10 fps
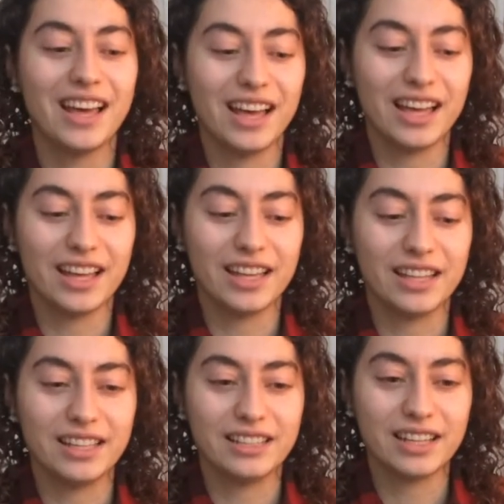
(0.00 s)

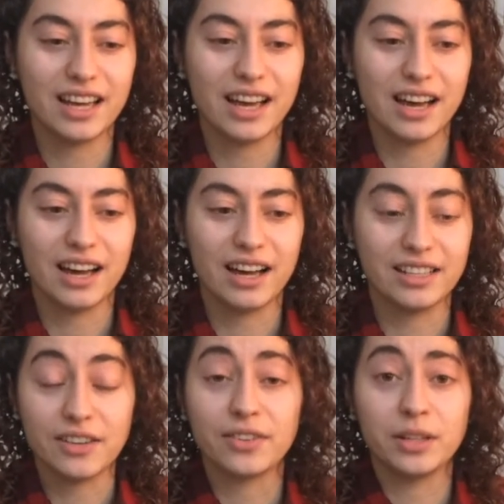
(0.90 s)
And I
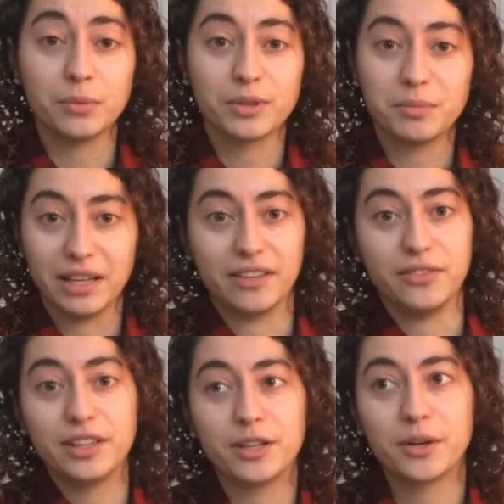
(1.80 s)
definitely want to make
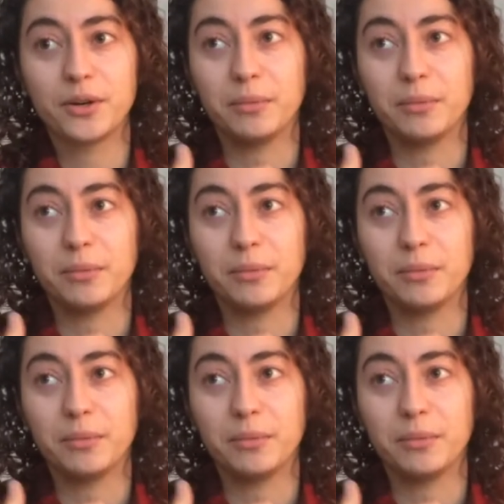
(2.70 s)
a video